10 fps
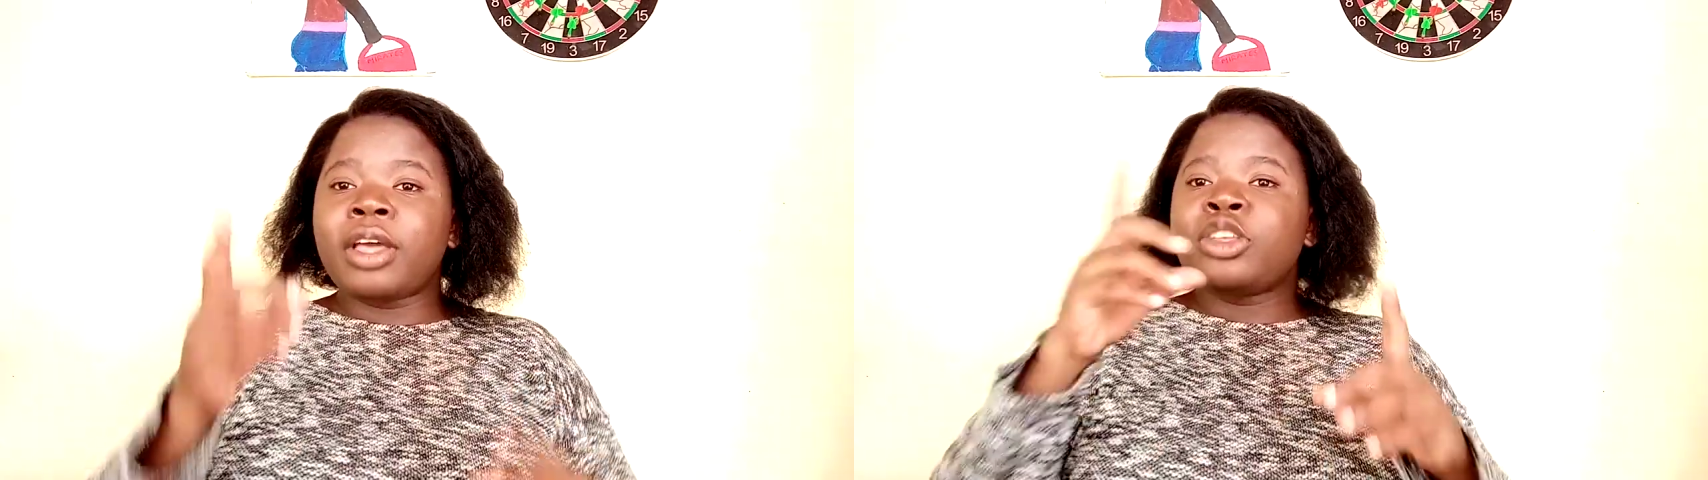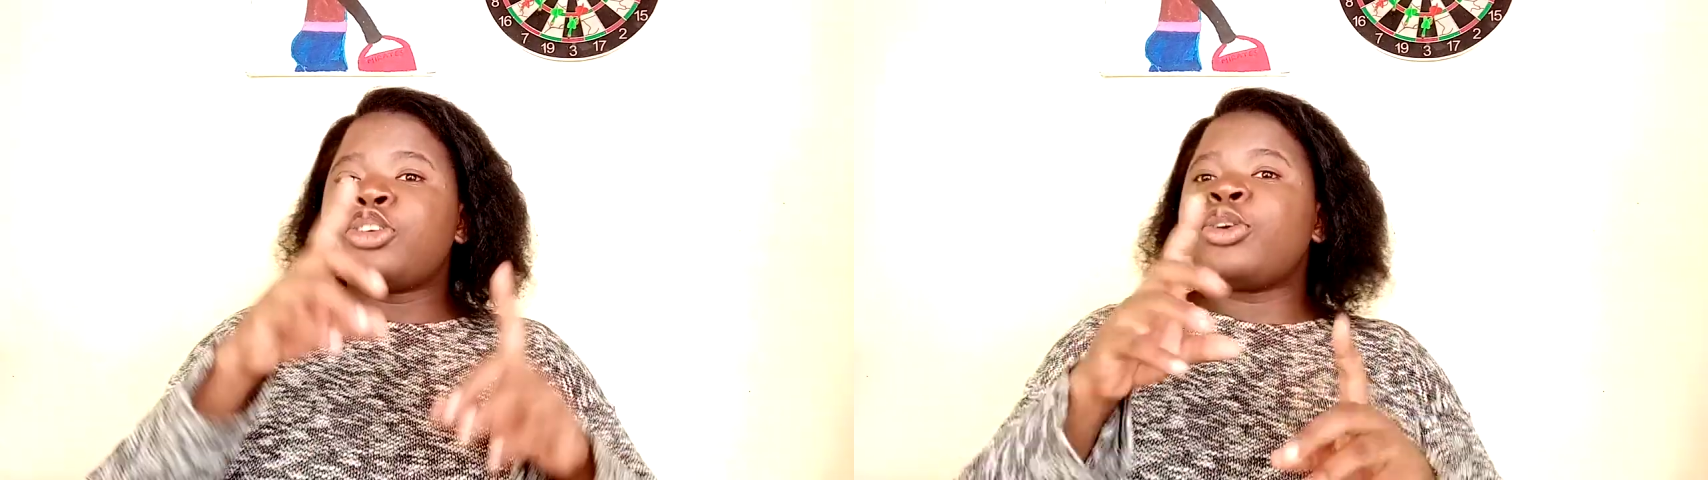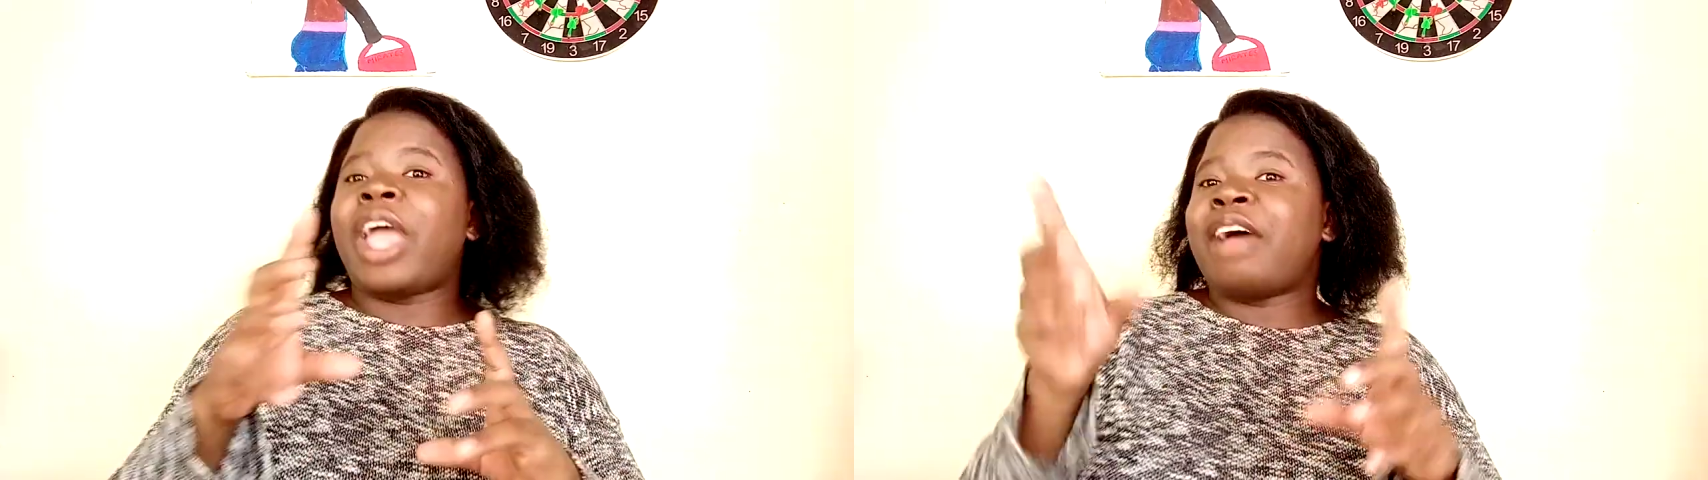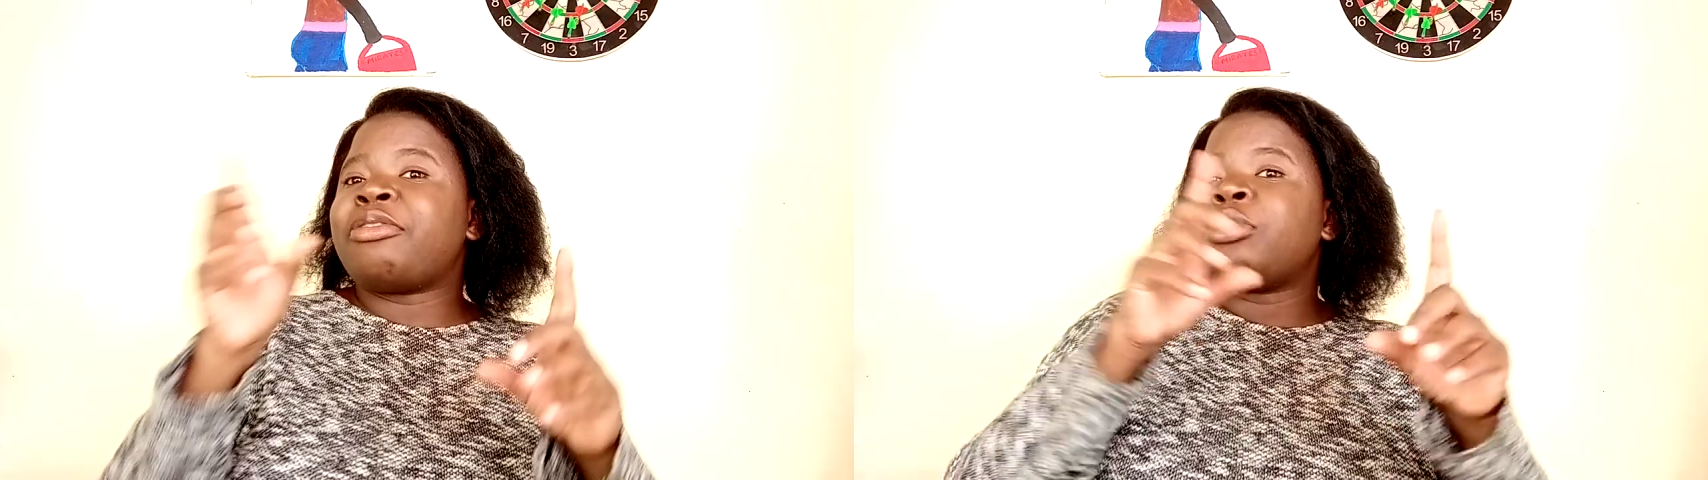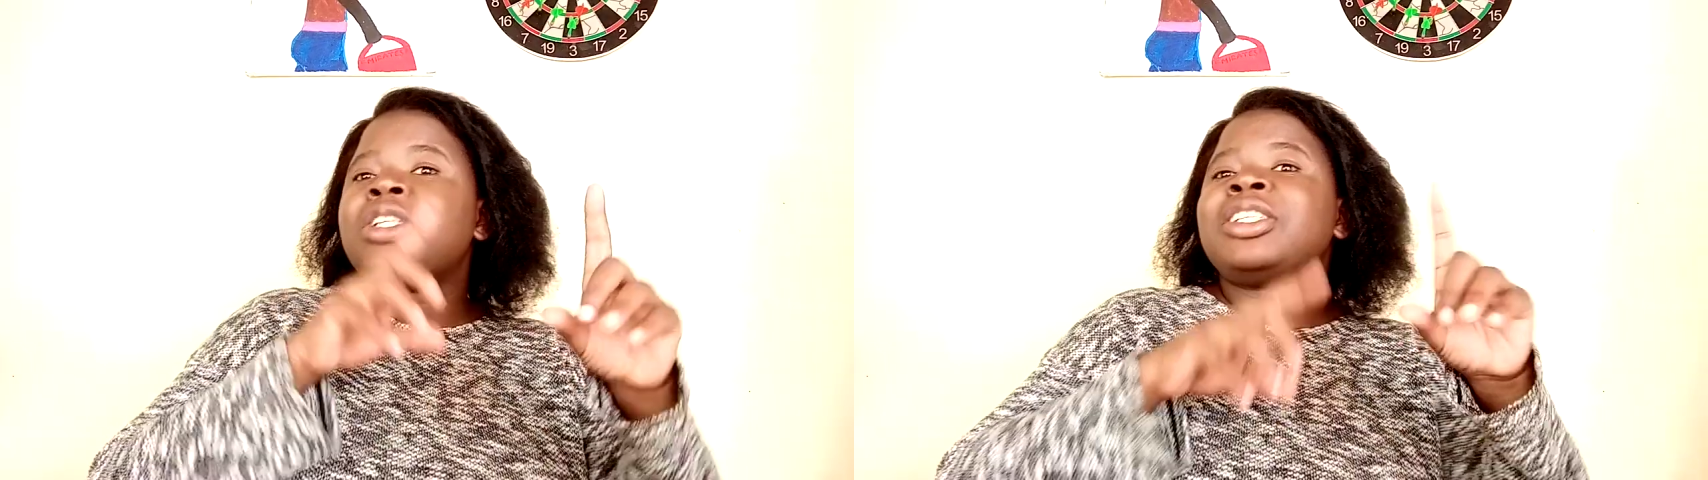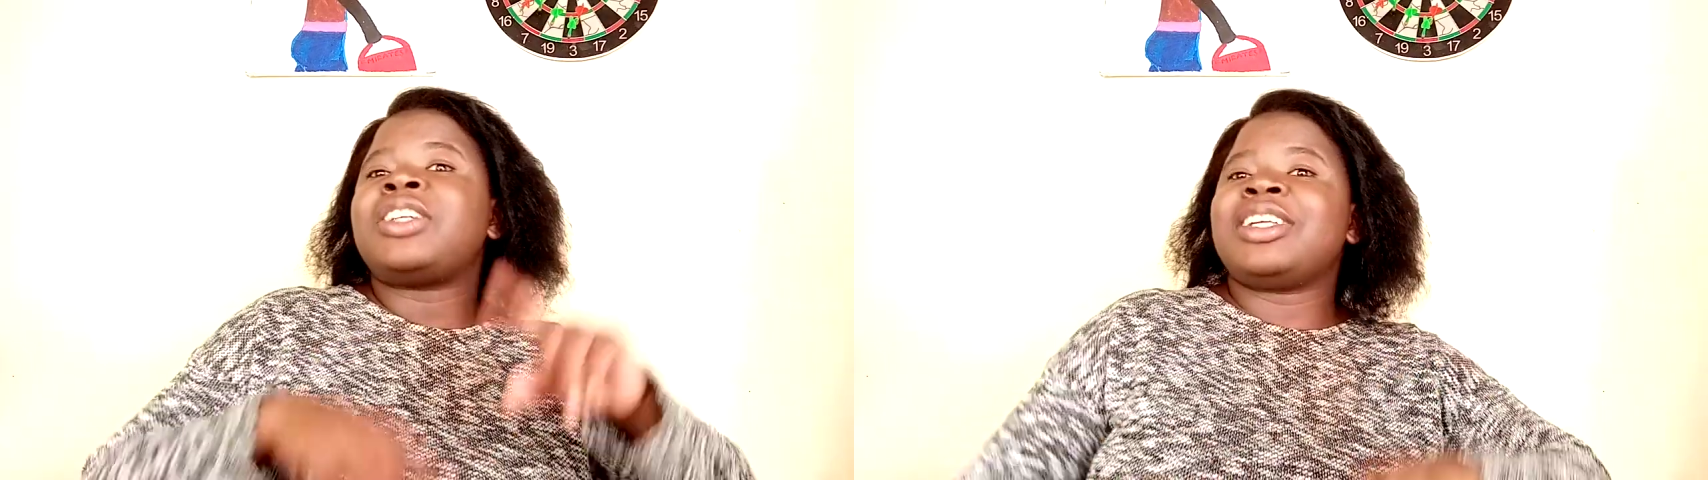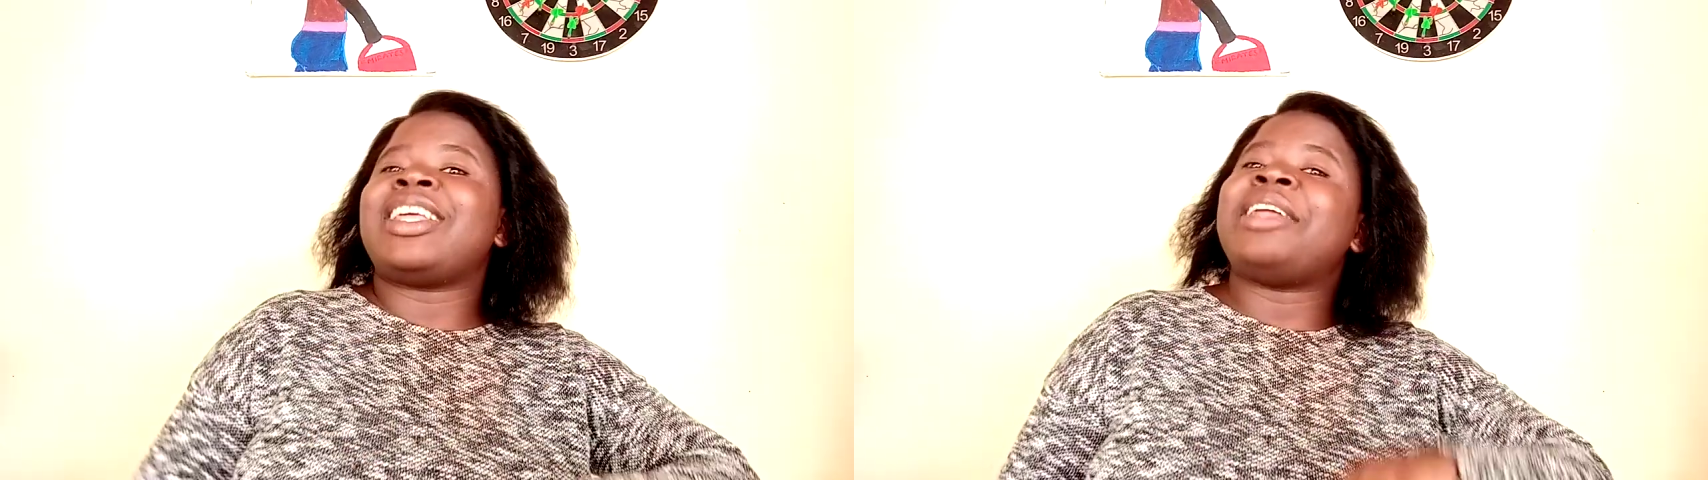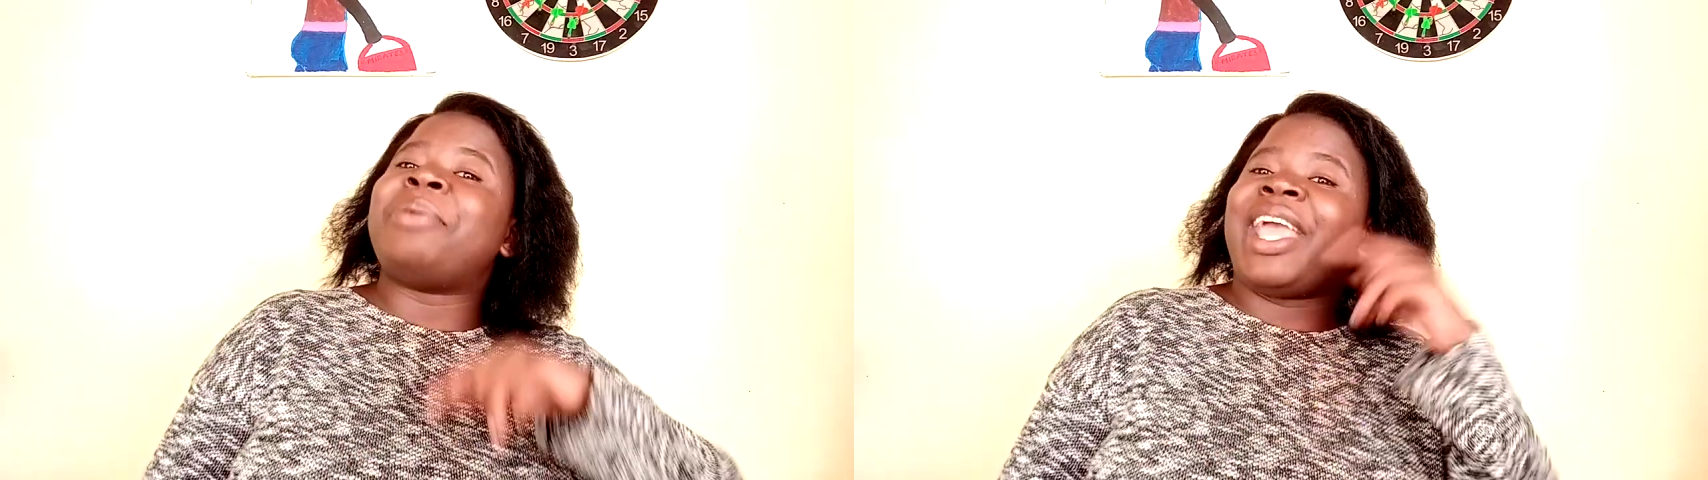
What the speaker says: You have already created that